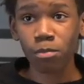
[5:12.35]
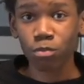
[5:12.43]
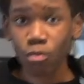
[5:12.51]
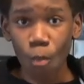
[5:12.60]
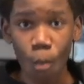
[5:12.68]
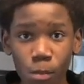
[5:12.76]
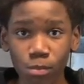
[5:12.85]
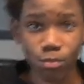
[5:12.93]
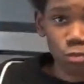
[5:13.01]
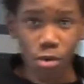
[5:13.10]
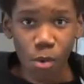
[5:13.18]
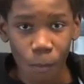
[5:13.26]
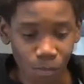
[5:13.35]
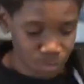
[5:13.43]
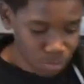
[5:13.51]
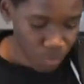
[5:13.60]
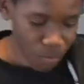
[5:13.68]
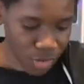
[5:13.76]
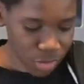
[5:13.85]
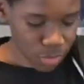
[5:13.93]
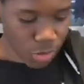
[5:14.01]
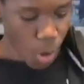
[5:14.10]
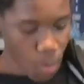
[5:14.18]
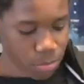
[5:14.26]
You know what? Be quiet. I'm like, you're usually